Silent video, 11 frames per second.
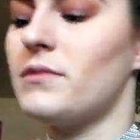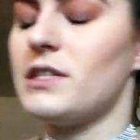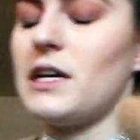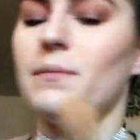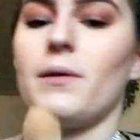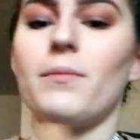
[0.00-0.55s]

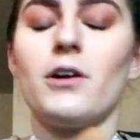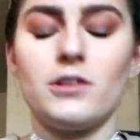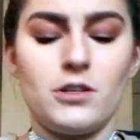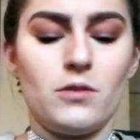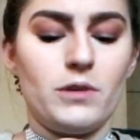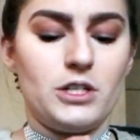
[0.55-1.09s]
take my
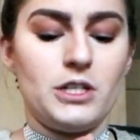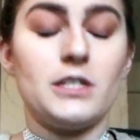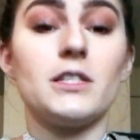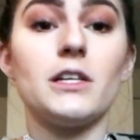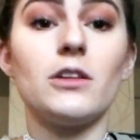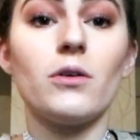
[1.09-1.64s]
bronzer, which is
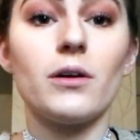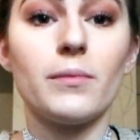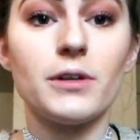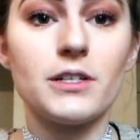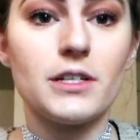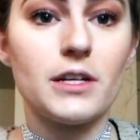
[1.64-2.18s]
the Laura
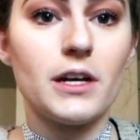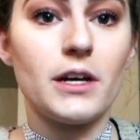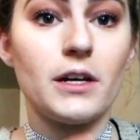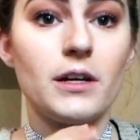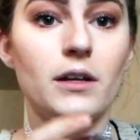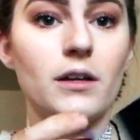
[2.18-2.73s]

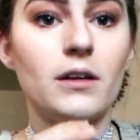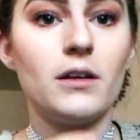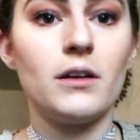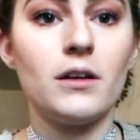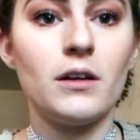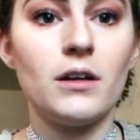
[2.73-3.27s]
Mercier
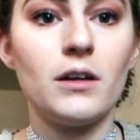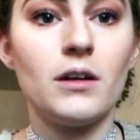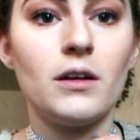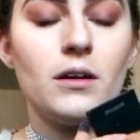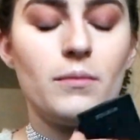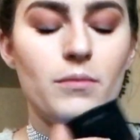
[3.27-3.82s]

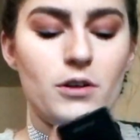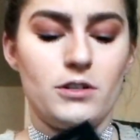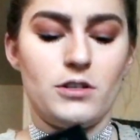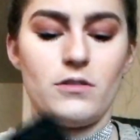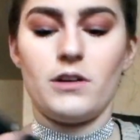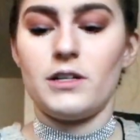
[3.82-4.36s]

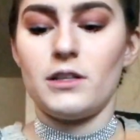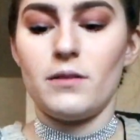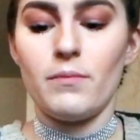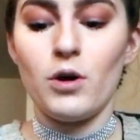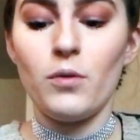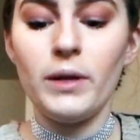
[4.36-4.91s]
bronzer at the
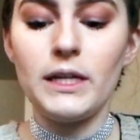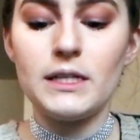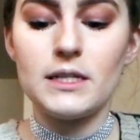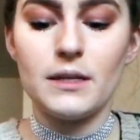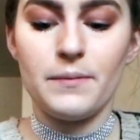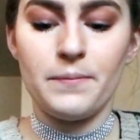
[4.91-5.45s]
moment.